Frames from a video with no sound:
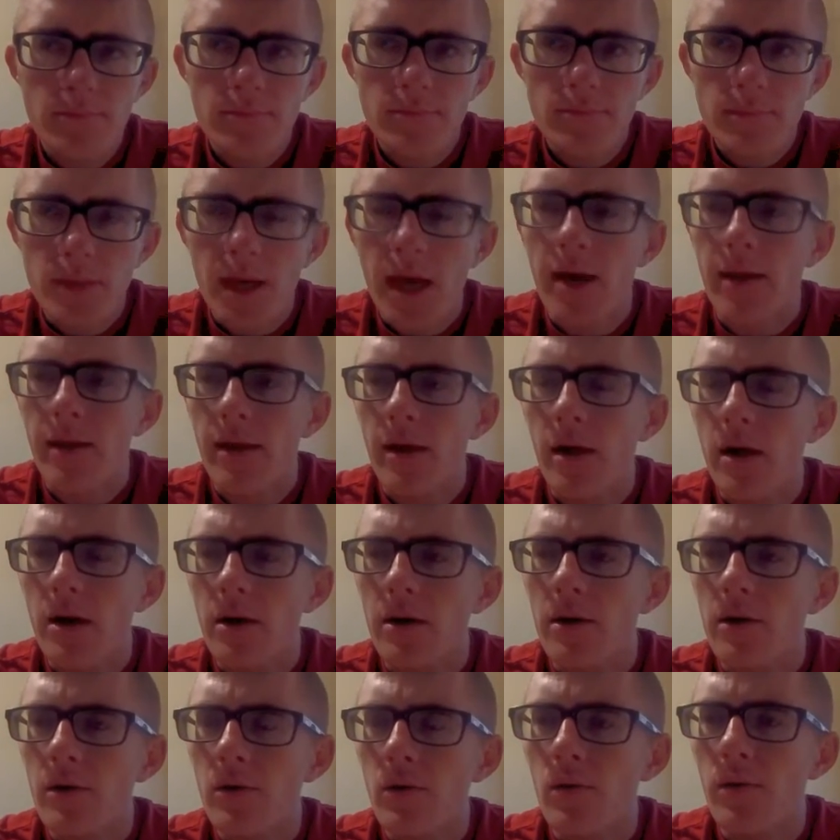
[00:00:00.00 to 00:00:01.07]
Yeah, they got a
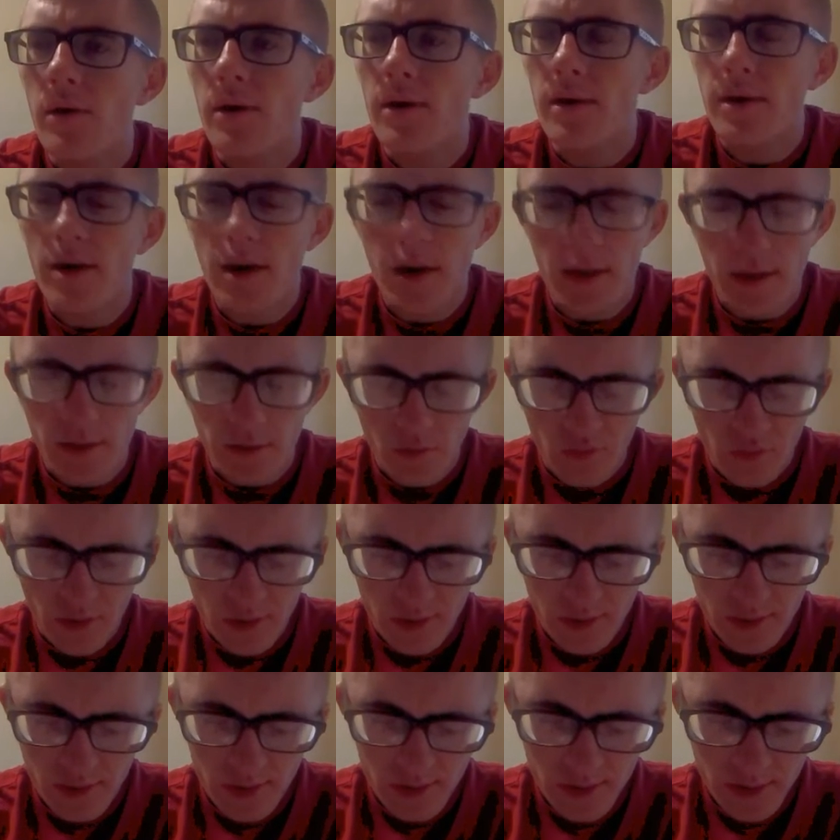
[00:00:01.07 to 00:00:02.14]
new one, not new
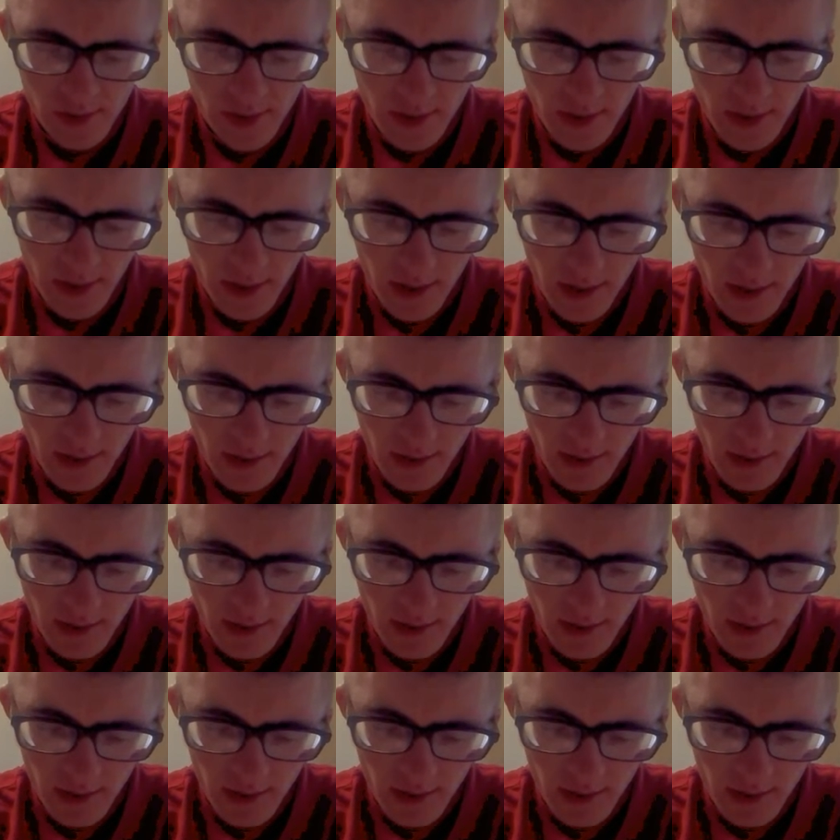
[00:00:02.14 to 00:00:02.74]
ones, sorry.